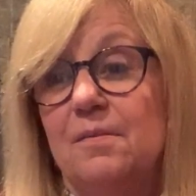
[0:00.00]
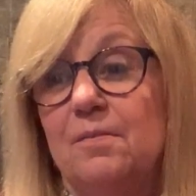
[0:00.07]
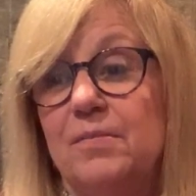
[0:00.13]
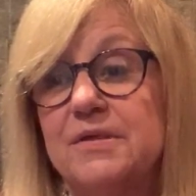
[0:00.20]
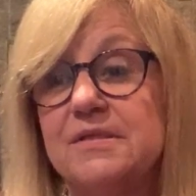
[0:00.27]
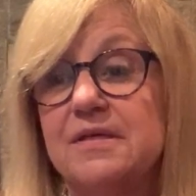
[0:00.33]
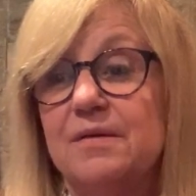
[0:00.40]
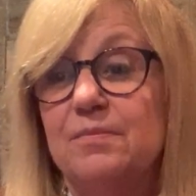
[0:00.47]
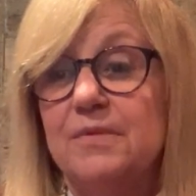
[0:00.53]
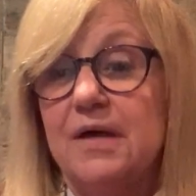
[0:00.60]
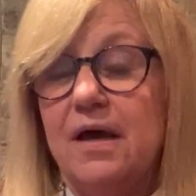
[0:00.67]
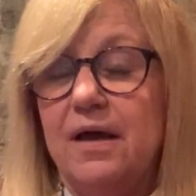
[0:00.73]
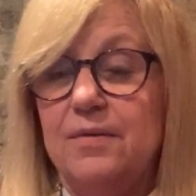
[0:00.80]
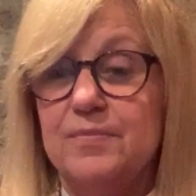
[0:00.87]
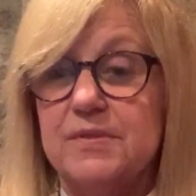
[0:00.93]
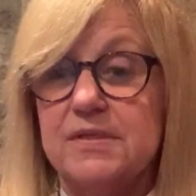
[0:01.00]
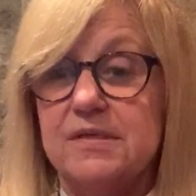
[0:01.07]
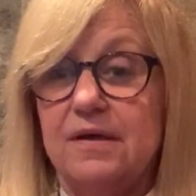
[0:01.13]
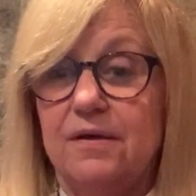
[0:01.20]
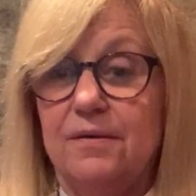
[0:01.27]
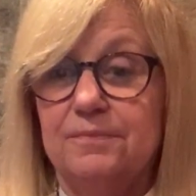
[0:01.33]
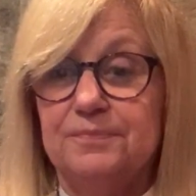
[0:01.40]
But sometimes
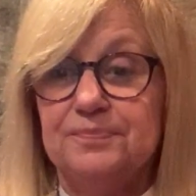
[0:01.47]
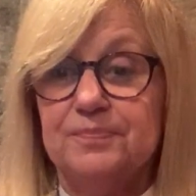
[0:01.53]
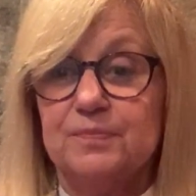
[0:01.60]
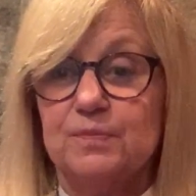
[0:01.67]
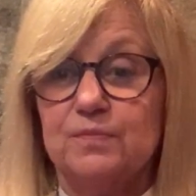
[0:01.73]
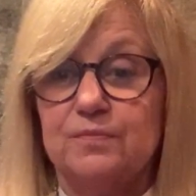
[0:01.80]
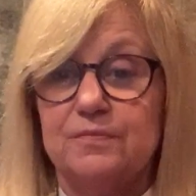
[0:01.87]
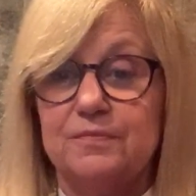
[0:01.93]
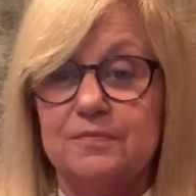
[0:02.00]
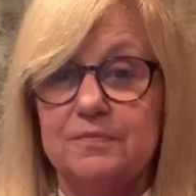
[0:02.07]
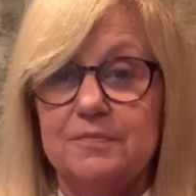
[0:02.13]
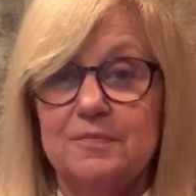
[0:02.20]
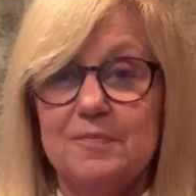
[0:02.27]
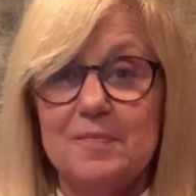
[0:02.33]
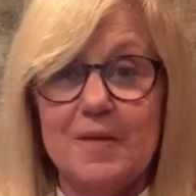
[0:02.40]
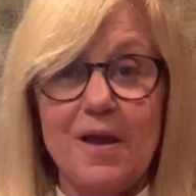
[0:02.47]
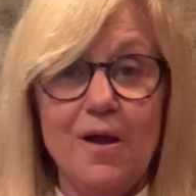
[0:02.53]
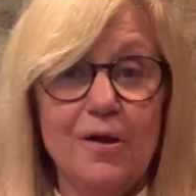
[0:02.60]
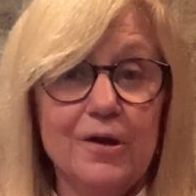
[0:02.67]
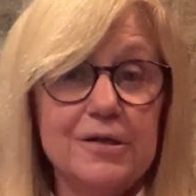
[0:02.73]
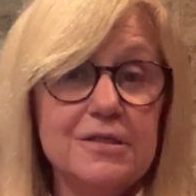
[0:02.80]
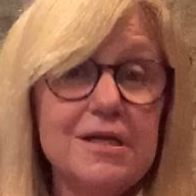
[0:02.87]

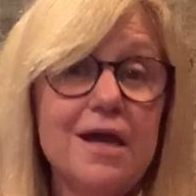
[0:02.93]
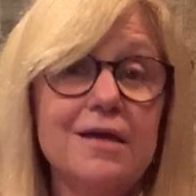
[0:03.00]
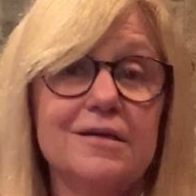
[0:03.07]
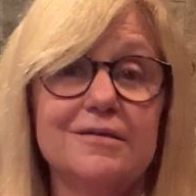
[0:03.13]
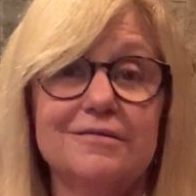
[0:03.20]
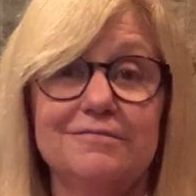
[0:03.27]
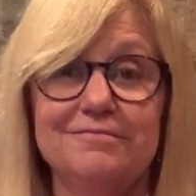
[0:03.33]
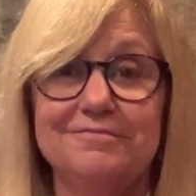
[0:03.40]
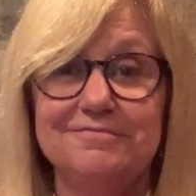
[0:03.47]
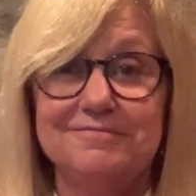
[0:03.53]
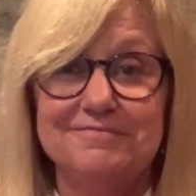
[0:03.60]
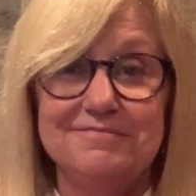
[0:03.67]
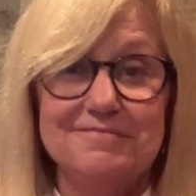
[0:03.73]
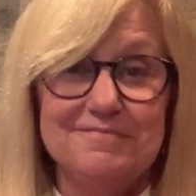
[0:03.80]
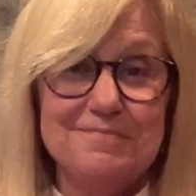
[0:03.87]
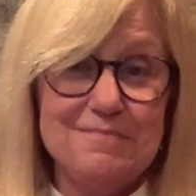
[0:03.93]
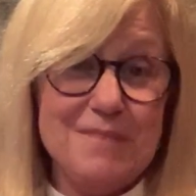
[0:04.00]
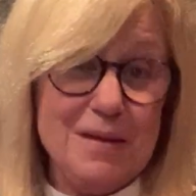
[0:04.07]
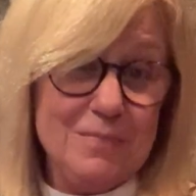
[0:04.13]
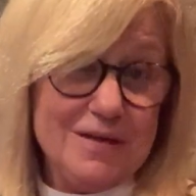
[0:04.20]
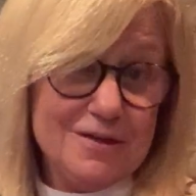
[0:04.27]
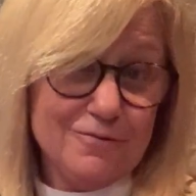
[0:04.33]
our intent
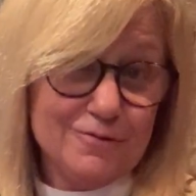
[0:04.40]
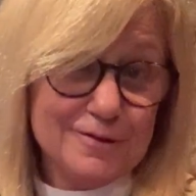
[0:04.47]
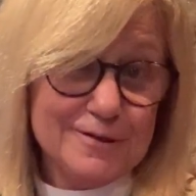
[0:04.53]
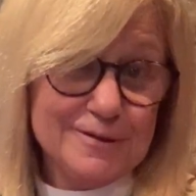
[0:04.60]
may be different.